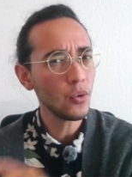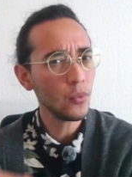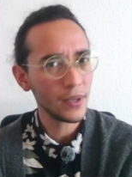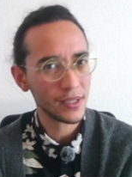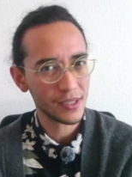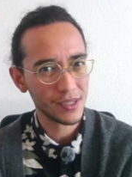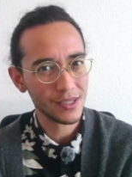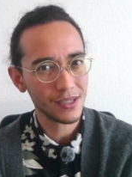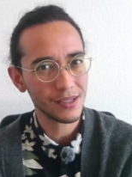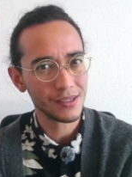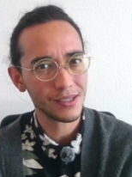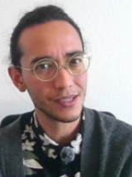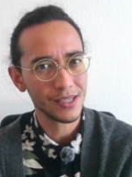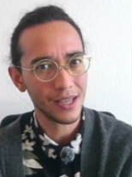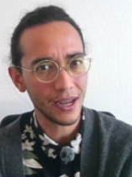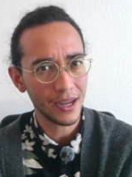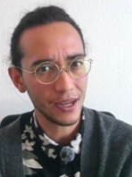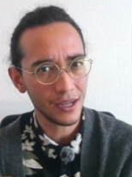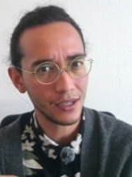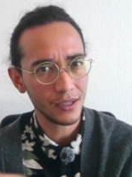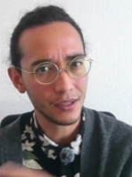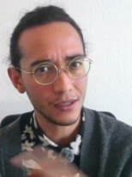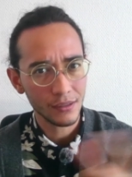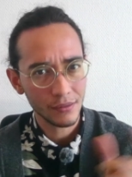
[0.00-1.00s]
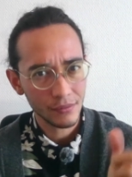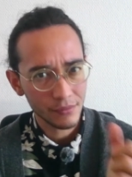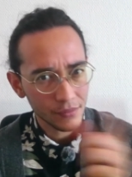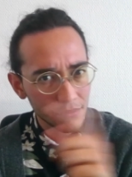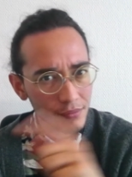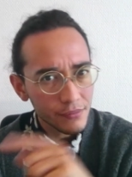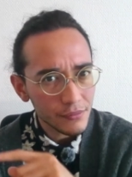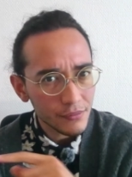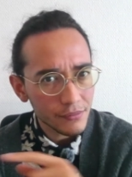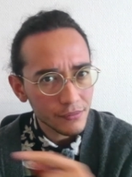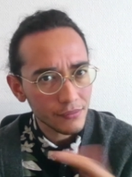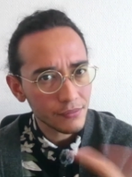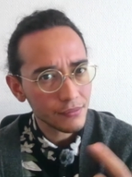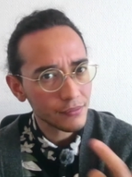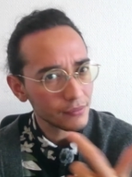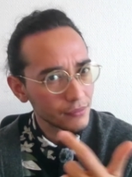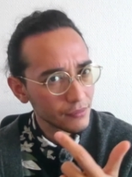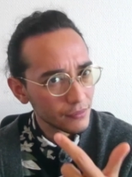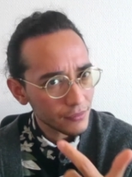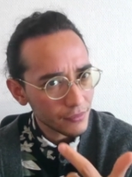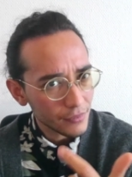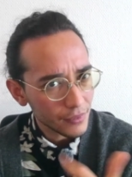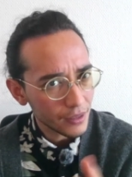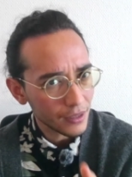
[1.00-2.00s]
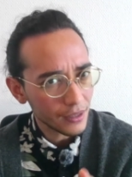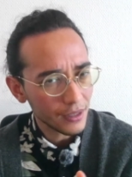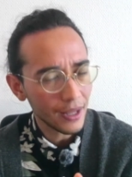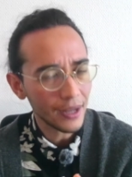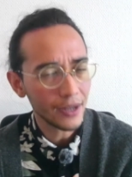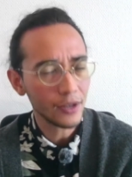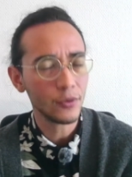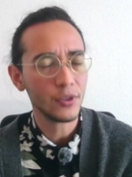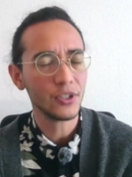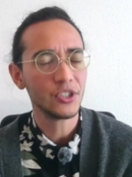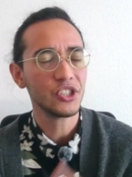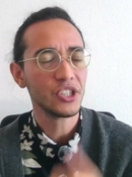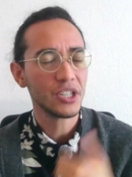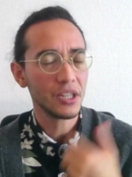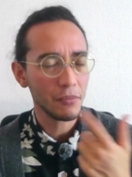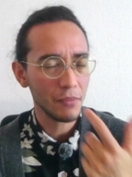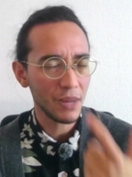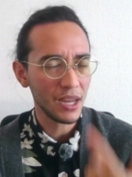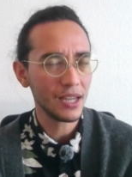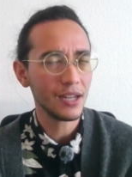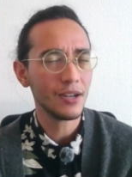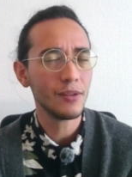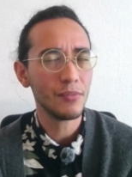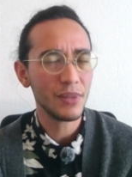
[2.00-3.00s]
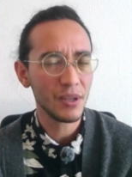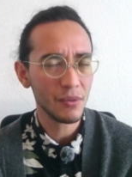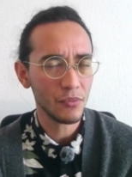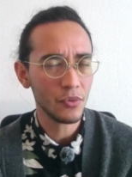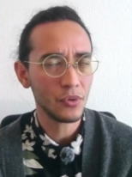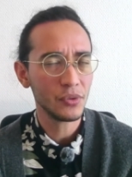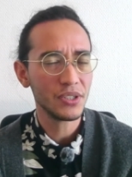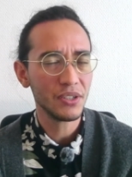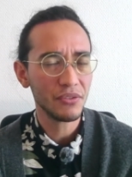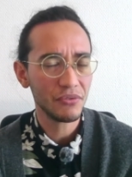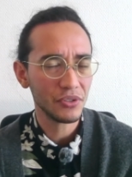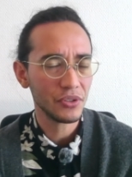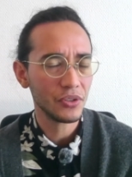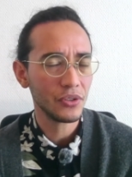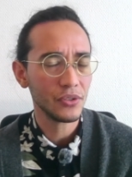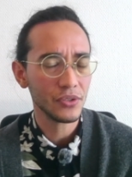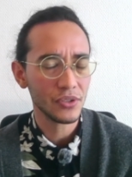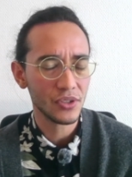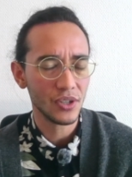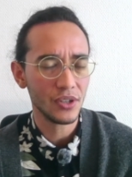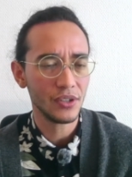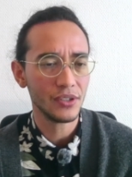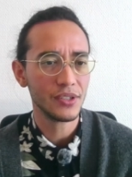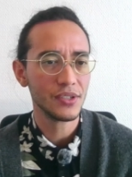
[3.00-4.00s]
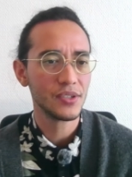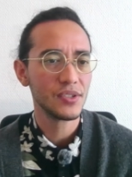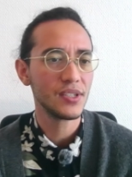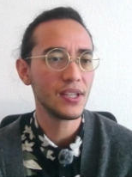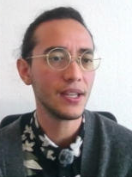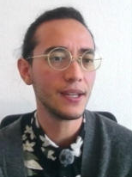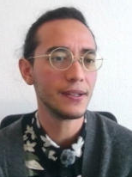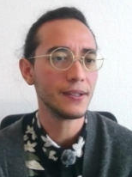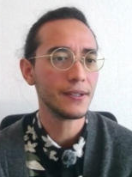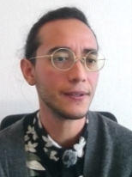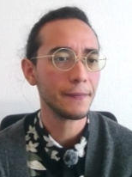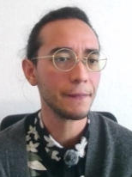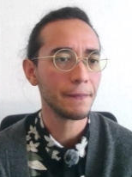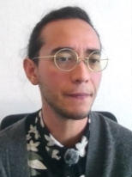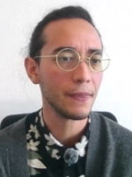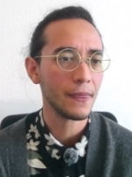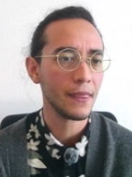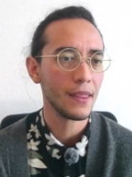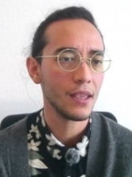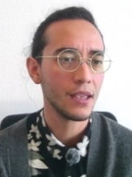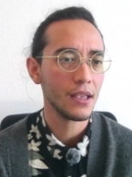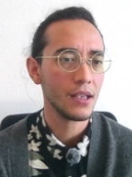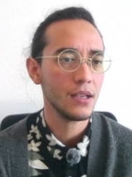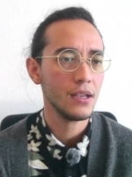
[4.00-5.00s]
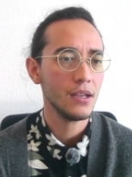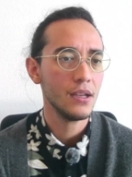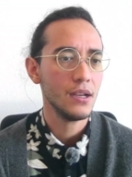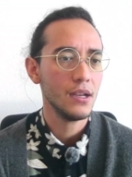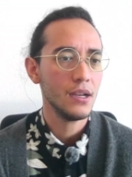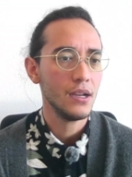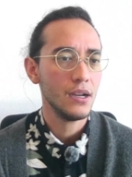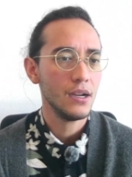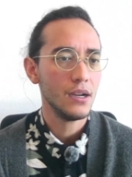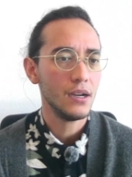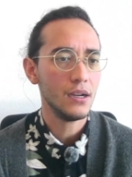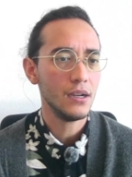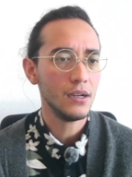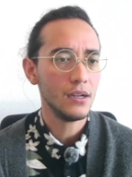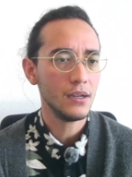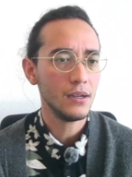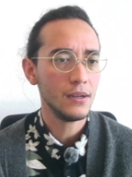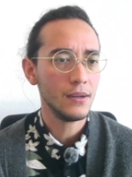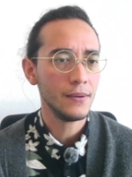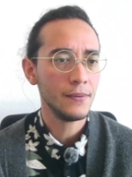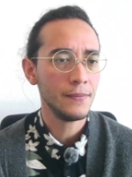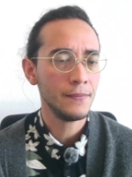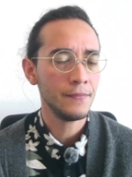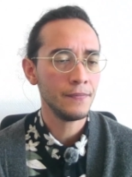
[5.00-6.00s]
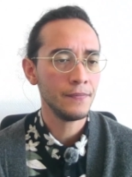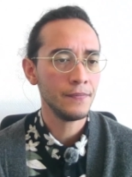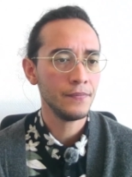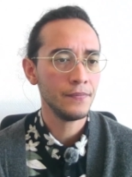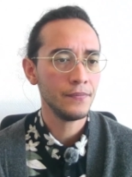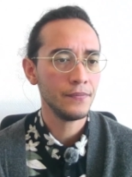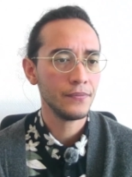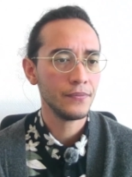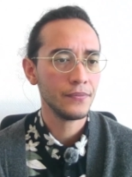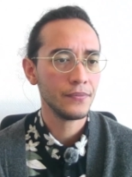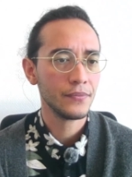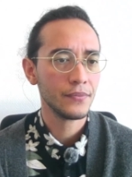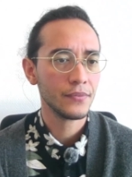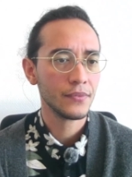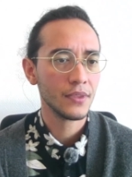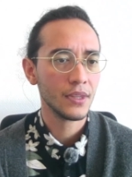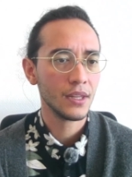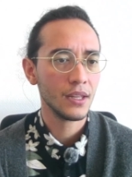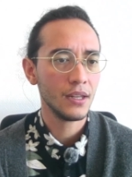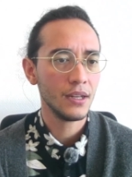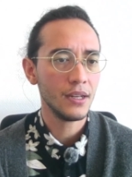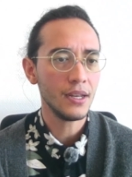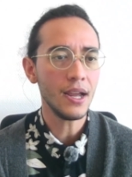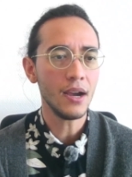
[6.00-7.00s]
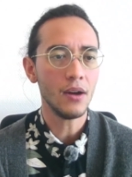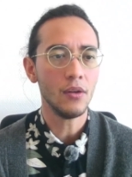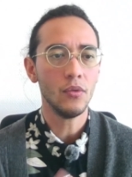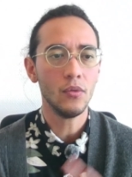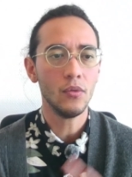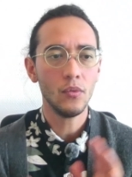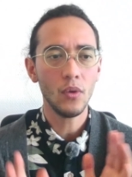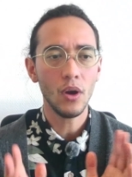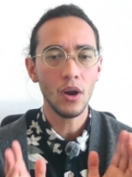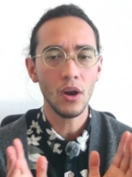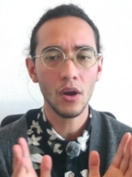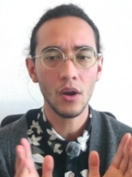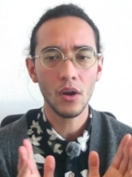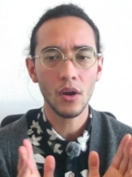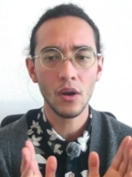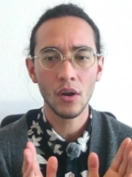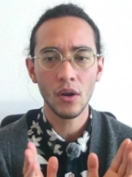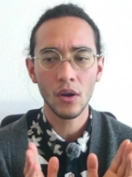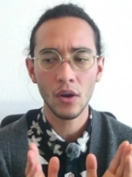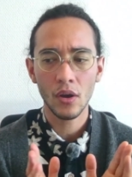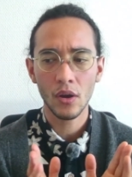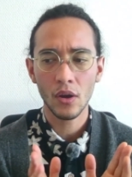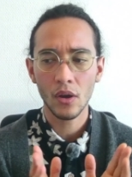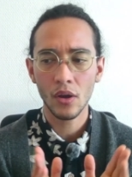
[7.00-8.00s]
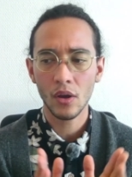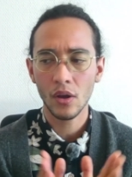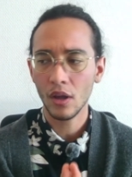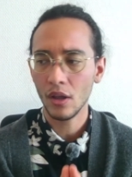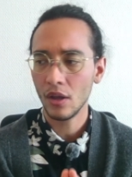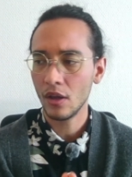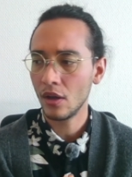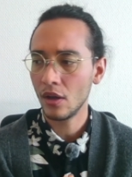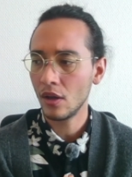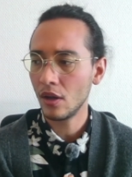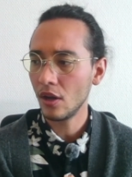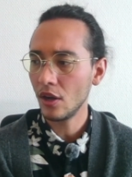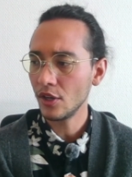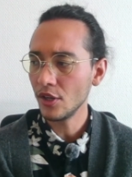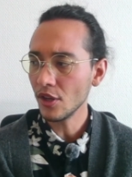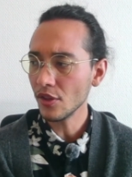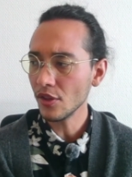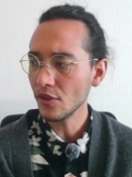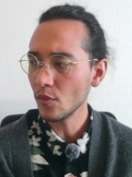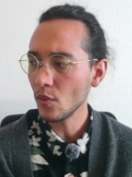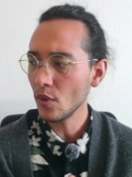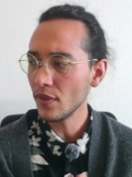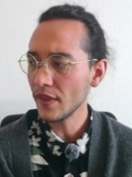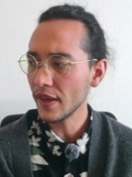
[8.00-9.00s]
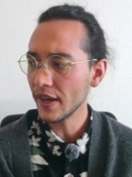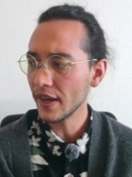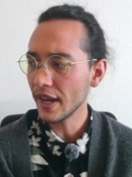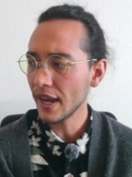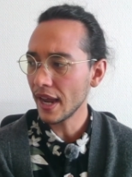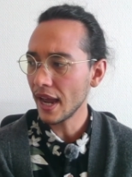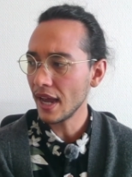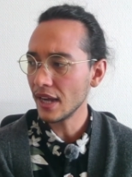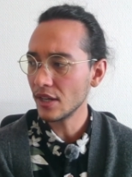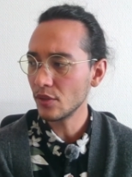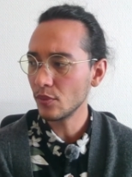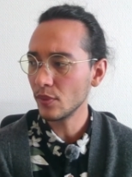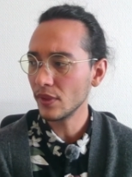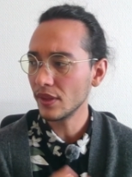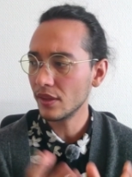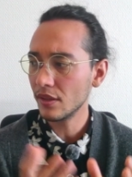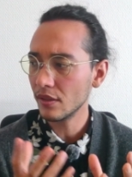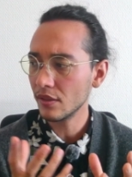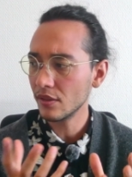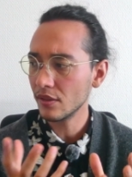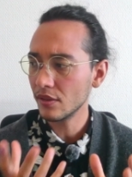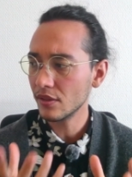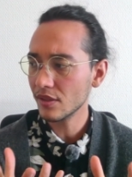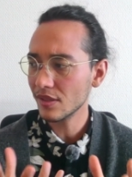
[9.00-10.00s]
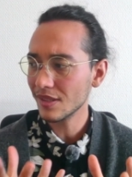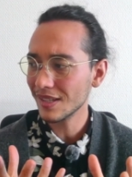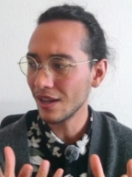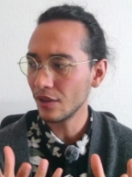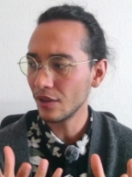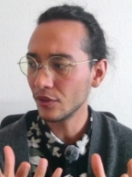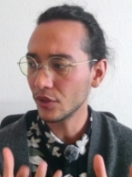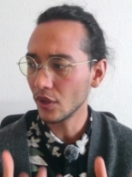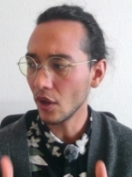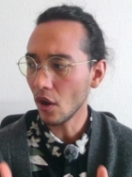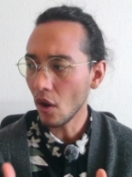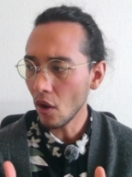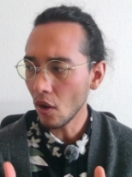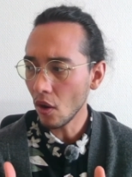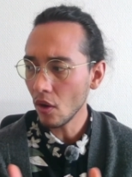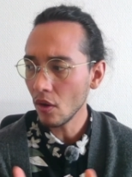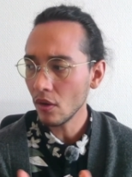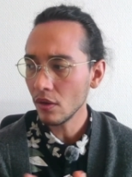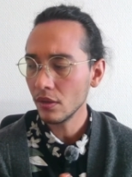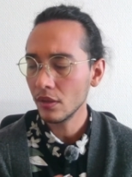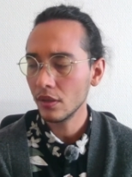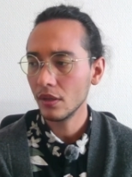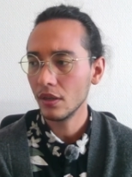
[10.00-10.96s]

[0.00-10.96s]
we're still saying language? It can make it a bit more difficult to understand. Um, Now, another one that I had with the sound en